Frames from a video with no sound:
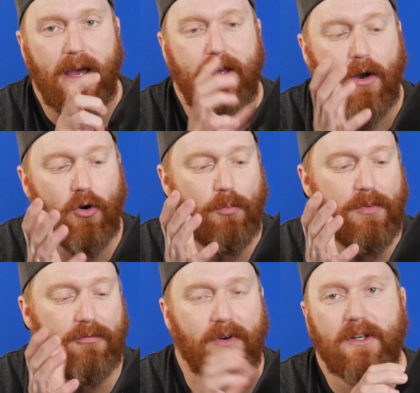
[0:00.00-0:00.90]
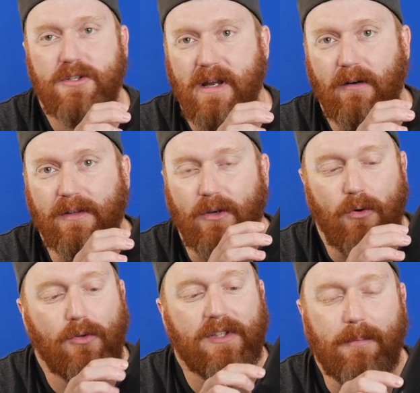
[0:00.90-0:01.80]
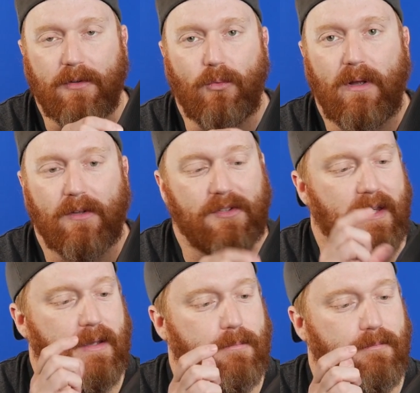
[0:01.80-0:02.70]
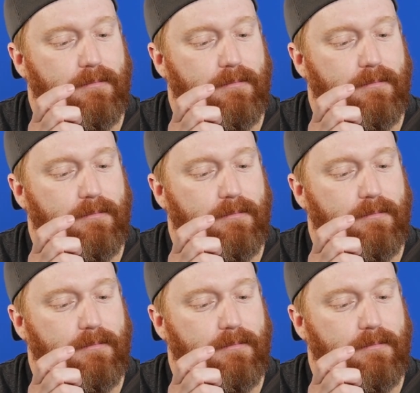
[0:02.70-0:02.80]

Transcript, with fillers: I hope the functionality holds up as well as they,